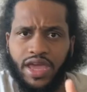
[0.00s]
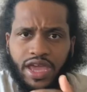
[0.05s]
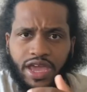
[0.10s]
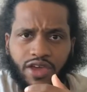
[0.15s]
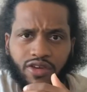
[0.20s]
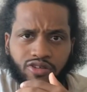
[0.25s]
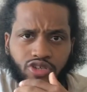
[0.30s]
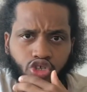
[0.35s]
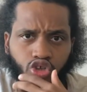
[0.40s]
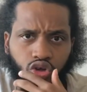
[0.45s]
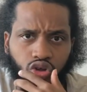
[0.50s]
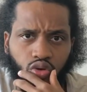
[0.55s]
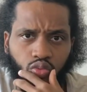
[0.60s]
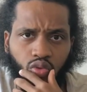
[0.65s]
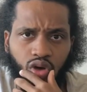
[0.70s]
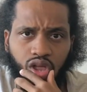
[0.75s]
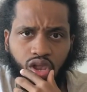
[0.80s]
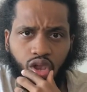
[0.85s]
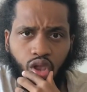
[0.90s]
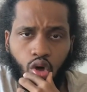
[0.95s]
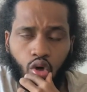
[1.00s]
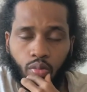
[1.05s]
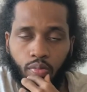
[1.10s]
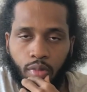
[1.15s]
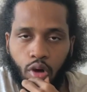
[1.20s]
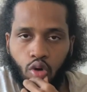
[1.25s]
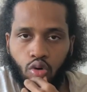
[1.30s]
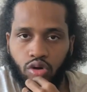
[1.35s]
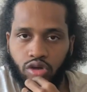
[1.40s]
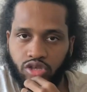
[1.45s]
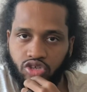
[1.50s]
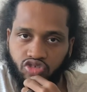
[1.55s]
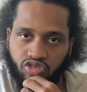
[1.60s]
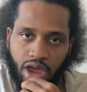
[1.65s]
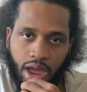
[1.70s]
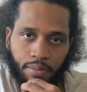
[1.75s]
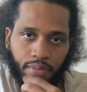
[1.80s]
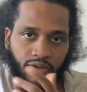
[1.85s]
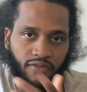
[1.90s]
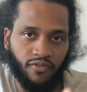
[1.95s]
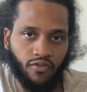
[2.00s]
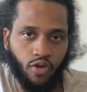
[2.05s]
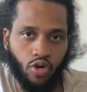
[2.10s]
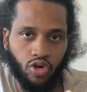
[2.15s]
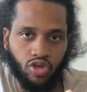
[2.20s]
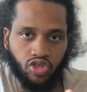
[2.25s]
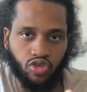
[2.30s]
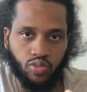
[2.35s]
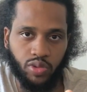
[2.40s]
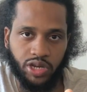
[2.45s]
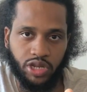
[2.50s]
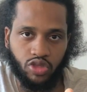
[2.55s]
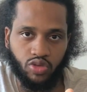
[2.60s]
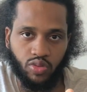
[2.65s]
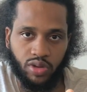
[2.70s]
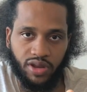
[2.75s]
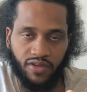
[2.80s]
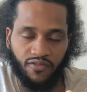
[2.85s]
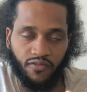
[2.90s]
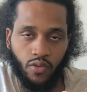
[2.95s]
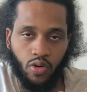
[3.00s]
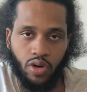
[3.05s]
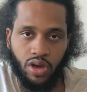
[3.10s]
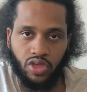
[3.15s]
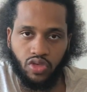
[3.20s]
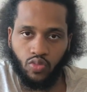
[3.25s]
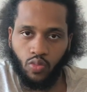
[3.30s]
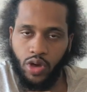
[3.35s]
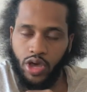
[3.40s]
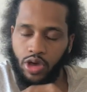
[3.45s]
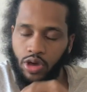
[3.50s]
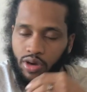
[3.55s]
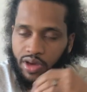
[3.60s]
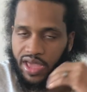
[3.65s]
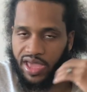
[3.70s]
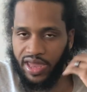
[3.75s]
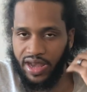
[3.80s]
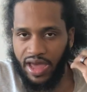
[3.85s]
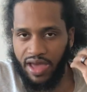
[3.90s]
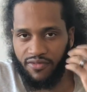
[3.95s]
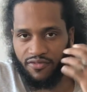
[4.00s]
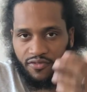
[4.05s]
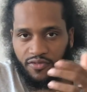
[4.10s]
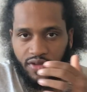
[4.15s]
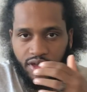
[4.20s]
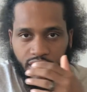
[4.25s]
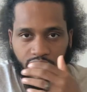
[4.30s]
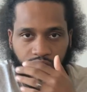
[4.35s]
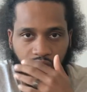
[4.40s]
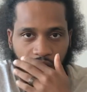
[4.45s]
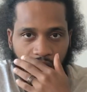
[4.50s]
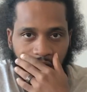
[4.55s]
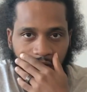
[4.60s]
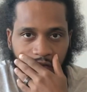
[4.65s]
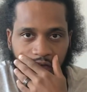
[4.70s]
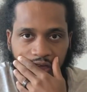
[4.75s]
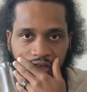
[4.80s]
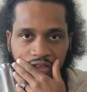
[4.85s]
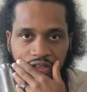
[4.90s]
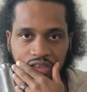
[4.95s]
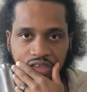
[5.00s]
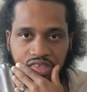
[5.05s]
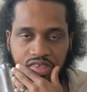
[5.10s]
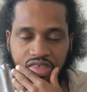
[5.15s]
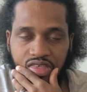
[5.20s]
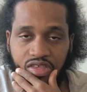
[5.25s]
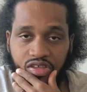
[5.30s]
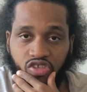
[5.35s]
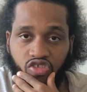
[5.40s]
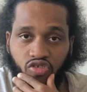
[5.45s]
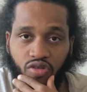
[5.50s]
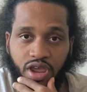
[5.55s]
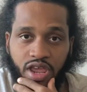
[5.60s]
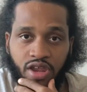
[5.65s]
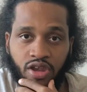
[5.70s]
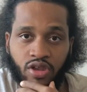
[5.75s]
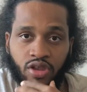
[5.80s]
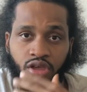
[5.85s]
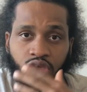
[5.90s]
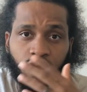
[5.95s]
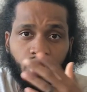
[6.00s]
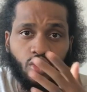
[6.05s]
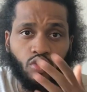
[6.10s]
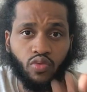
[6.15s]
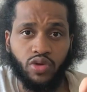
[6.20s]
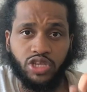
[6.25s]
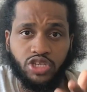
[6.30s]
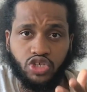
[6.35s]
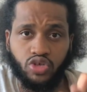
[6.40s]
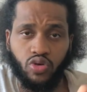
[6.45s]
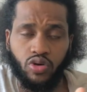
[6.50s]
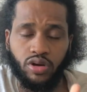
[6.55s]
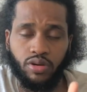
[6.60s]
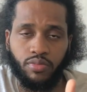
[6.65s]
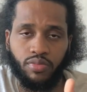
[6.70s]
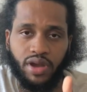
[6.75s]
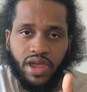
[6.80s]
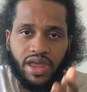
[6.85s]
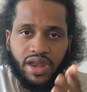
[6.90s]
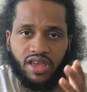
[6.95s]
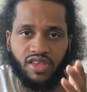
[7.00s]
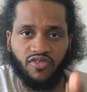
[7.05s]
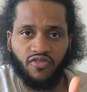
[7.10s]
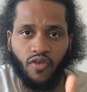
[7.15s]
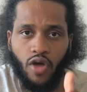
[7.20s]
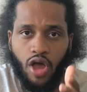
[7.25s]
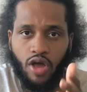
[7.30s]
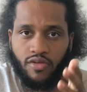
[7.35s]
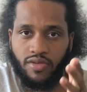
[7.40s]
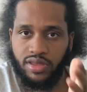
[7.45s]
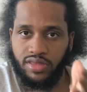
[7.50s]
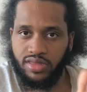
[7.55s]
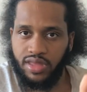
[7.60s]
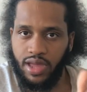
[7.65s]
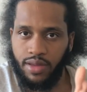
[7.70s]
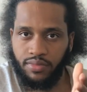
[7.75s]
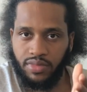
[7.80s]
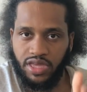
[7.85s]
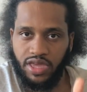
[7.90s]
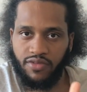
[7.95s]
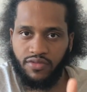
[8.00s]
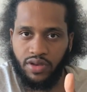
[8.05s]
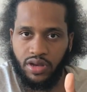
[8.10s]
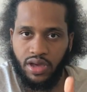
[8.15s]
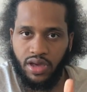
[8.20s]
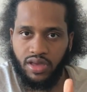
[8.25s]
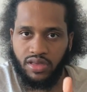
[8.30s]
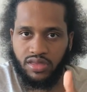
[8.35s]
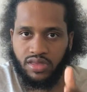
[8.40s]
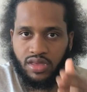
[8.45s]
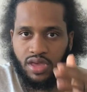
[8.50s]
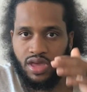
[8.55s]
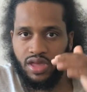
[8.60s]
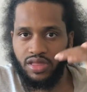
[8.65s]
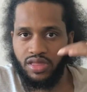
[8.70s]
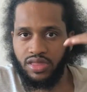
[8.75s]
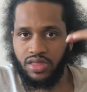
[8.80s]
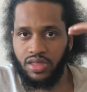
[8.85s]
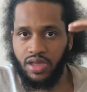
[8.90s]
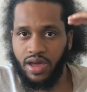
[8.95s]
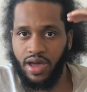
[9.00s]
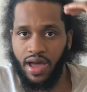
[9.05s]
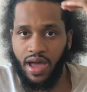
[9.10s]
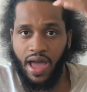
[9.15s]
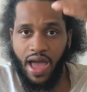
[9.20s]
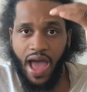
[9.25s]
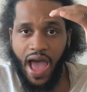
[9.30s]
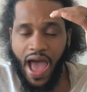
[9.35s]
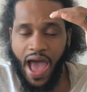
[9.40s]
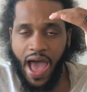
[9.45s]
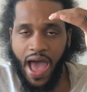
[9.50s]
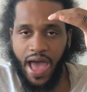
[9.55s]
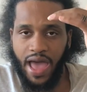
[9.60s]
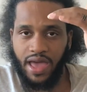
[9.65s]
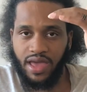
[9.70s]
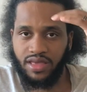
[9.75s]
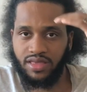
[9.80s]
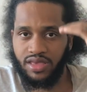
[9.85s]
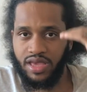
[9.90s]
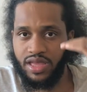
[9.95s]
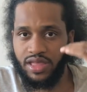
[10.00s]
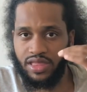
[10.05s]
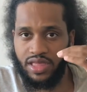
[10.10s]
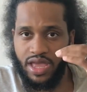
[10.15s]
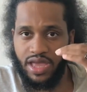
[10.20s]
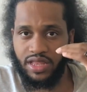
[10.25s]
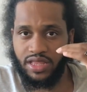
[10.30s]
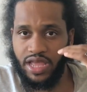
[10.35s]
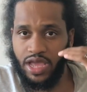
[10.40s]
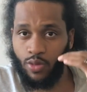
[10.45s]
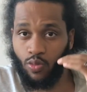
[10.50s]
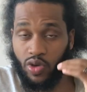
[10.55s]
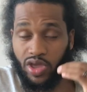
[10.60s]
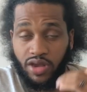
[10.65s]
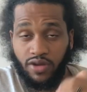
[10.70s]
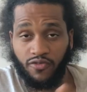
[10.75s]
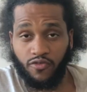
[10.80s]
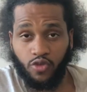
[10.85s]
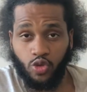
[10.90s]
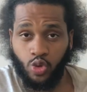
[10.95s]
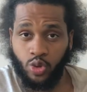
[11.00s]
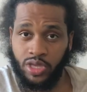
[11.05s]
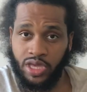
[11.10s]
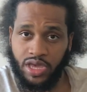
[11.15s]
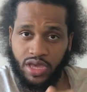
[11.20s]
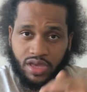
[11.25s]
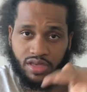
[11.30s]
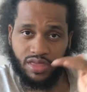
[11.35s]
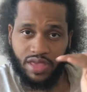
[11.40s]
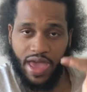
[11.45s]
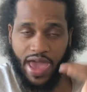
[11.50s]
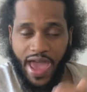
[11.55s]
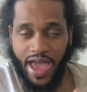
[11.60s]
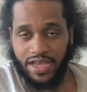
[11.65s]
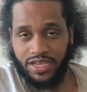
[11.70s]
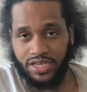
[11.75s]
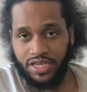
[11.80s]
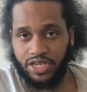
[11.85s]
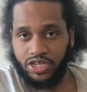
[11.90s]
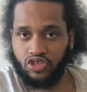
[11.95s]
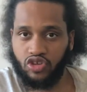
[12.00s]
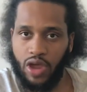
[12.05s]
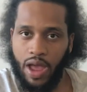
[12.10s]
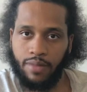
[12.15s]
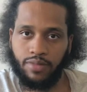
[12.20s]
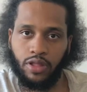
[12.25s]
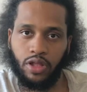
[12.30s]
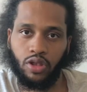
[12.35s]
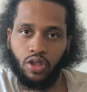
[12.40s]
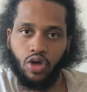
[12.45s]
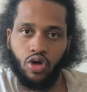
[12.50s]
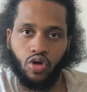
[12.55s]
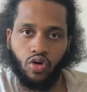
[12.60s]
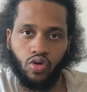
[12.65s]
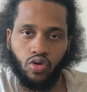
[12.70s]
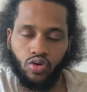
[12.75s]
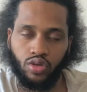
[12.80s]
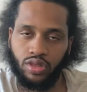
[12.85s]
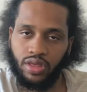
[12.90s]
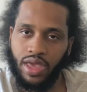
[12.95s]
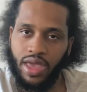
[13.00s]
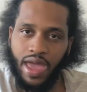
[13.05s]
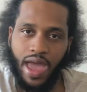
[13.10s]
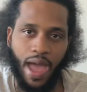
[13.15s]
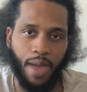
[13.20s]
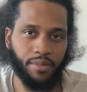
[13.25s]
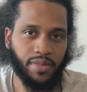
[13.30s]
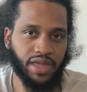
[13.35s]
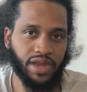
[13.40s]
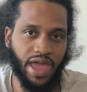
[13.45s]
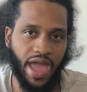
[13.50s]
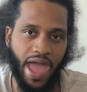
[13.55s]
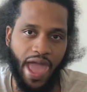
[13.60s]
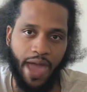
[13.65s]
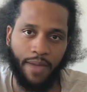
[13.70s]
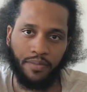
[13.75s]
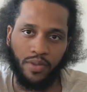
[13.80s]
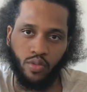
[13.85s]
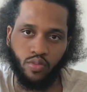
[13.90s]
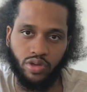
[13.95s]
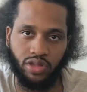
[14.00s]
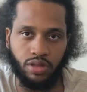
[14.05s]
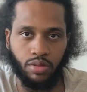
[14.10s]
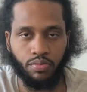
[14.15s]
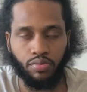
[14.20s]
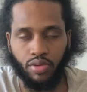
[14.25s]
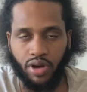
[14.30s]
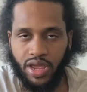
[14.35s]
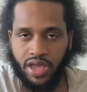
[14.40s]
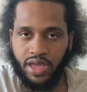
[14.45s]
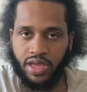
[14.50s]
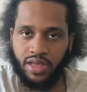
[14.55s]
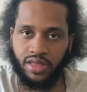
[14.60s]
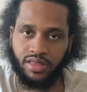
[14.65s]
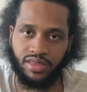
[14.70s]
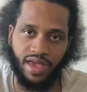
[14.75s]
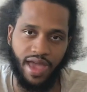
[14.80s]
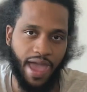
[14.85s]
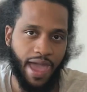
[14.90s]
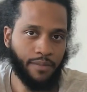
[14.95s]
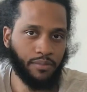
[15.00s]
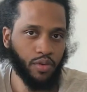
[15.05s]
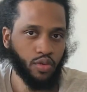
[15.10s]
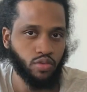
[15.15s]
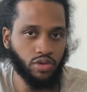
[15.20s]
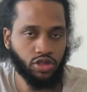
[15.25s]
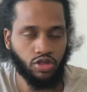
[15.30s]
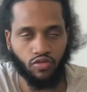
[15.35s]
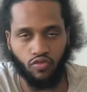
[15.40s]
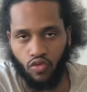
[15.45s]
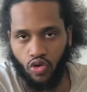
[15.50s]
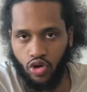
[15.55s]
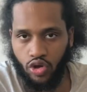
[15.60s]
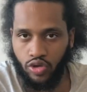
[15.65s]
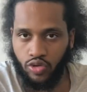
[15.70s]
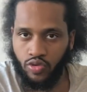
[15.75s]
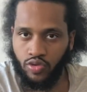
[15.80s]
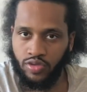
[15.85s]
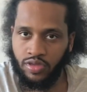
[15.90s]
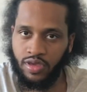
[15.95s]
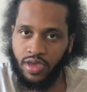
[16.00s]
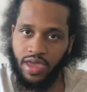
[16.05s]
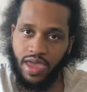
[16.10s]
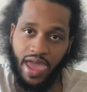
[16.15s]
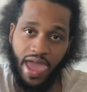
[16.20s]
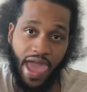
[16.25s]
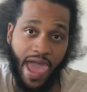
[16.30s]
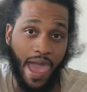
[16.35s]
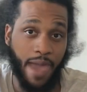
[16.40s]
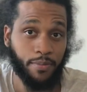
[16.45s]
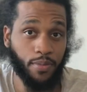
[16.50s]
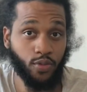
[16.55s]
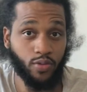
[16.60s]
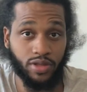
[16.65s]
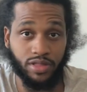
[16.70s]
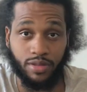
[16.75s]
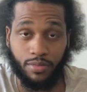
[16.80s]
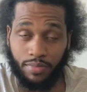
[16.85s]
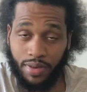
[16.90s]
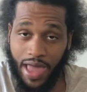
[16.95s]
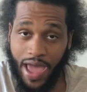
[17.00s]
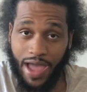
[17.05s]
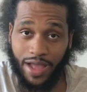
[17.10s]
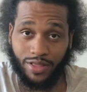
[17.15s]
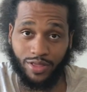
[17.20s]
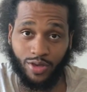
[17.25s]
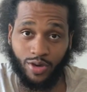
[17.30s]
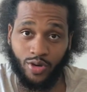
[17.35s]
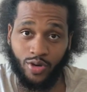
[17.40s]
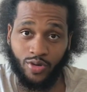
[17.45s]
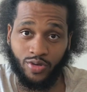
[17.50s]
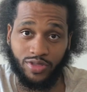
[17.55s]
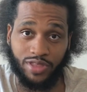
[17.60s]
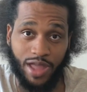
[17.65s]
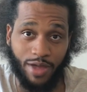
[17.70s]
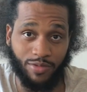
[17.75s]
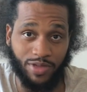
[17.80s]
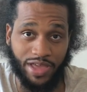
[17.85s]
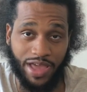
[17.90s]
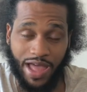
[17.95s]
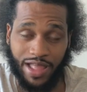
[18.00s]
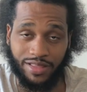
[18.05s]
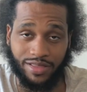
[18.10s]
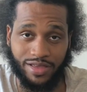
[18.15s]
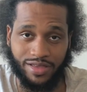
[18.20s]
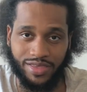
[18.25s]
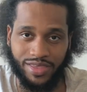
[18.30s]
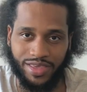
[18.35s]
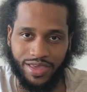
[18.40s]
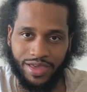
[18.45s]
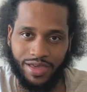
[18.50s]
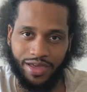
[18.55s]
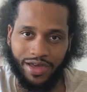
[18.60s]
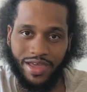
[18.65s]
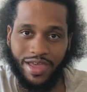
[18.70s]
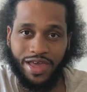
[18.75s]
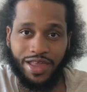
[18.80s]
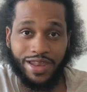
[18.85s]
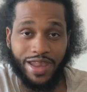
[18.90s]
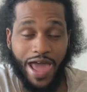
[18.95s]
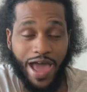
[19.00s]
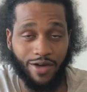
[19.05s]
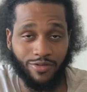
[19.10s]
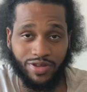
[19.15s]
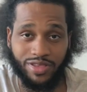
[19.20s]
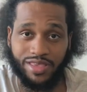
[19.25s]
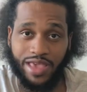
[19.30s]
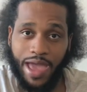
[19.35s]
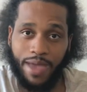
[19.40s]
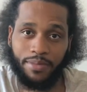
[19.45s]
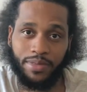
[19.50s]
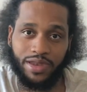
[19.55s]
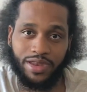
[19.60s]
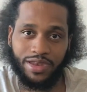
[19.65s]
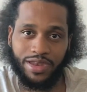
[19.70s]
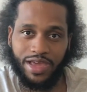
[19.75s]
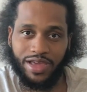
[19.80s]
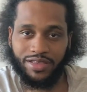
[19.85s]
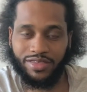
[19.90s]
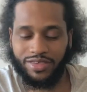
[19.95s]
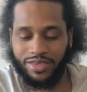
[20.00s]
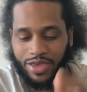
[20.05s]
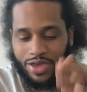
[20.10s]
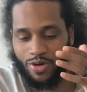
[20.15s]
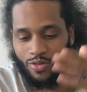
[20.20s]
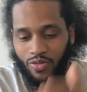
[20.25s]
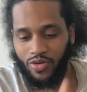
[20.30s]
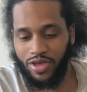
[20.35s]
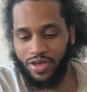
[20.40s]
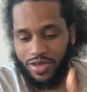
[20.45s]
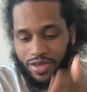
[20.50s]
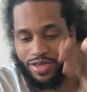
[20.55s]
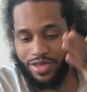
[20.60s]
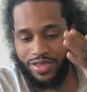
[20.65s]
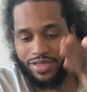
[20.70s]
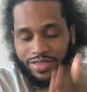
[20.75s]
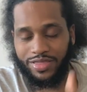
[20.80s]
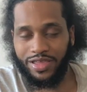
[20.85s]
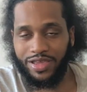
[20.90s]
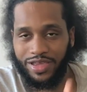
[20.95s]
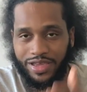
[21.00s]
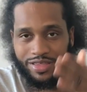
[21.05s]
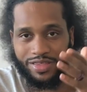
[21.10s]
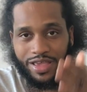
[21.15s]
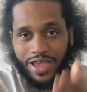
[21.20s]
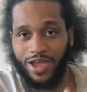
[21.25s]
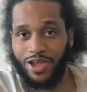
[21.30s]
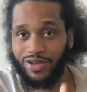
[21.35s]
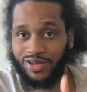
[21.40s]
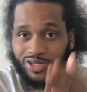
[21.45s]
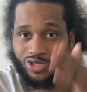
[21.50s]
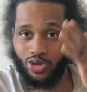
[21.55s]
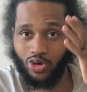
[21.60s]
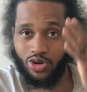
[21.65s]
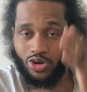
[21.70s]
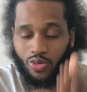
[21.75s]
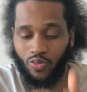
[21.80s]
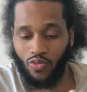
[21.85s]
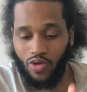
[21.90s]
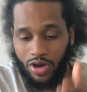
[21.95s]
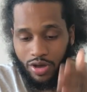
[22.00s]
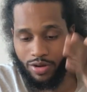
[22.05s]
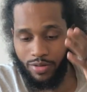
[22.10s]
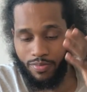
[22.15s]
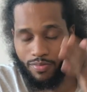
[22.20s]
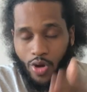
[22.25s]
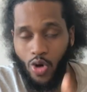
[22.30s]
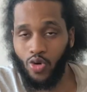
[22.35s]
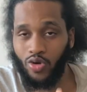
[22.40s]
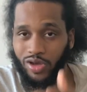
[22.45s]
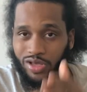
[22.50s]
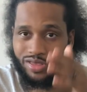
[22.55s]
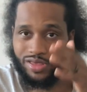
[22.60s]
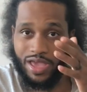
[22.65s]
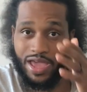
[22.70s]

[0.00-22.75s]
Air Jordan 1 Low Mochas dropping for 2024 as well. And I feel like this is a trend with Jordan Brand as far as them giving us the highs and then they wait a few years to actually drop the lows. I mean, it happened with the Breads, it happened with the Royals, it happened with the Black Toes that we got this year. Now it is happening next year with these Air Jordan 1 Mochas.